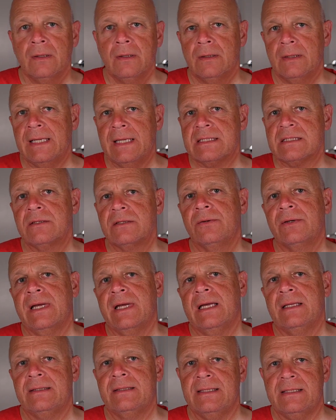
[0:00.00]
Let's look
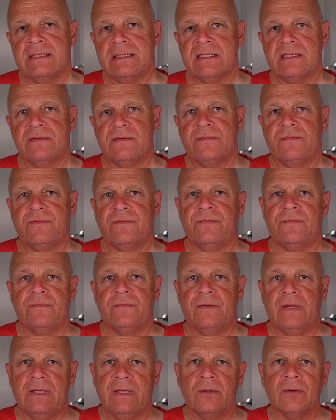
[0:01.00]
at this
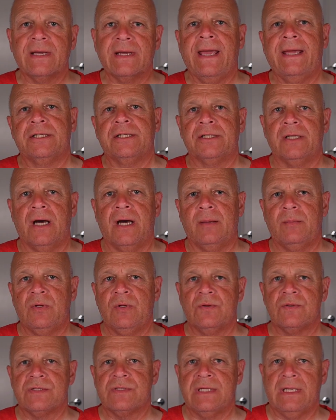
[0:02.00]
location I'm
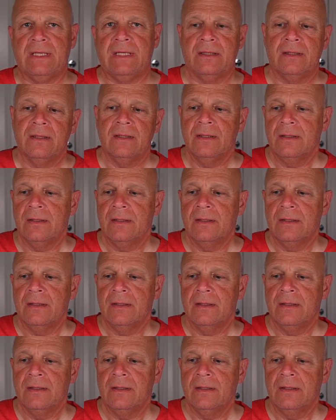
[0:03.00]
using.